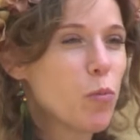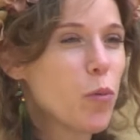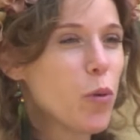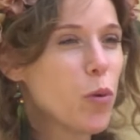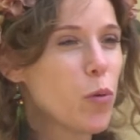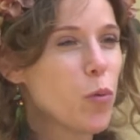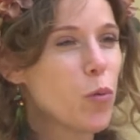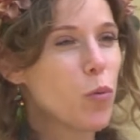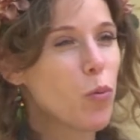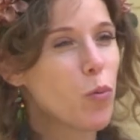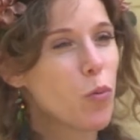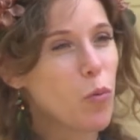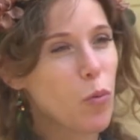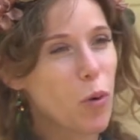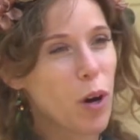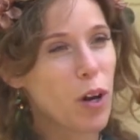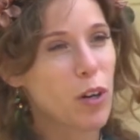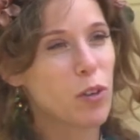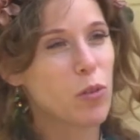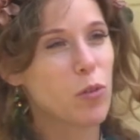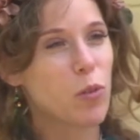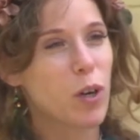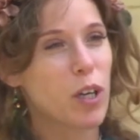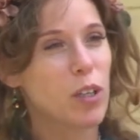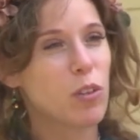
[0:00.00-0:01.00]
be
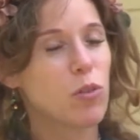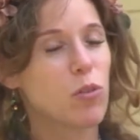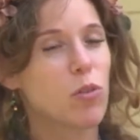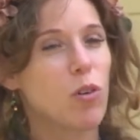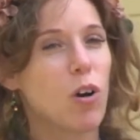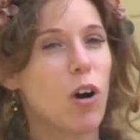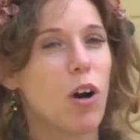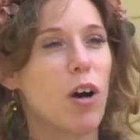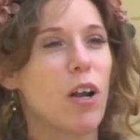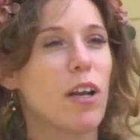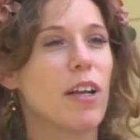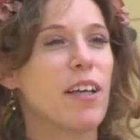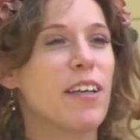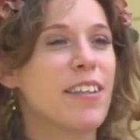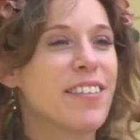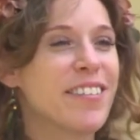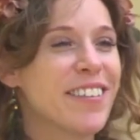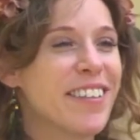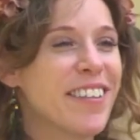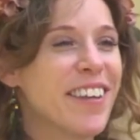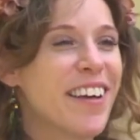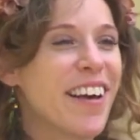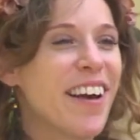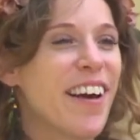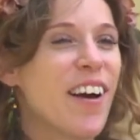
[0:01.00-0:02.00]
one way to call
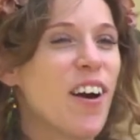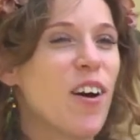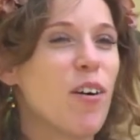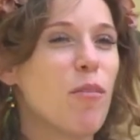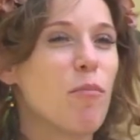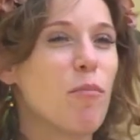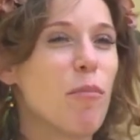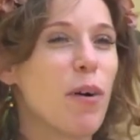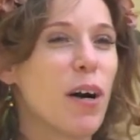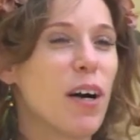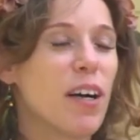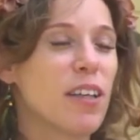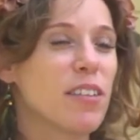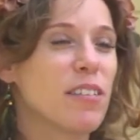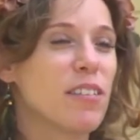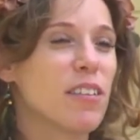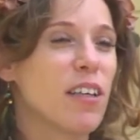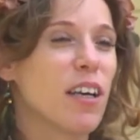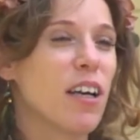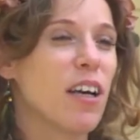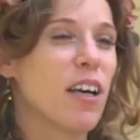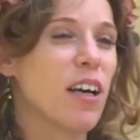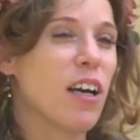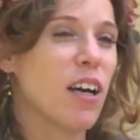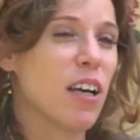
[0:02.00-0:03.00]
it, but
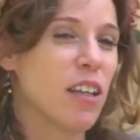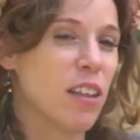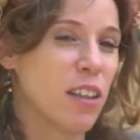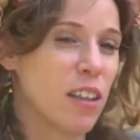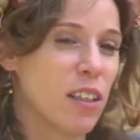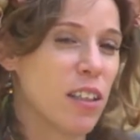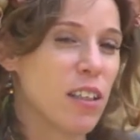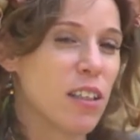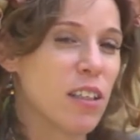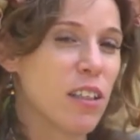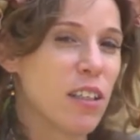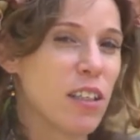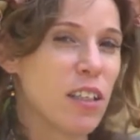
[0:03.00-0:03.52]
I think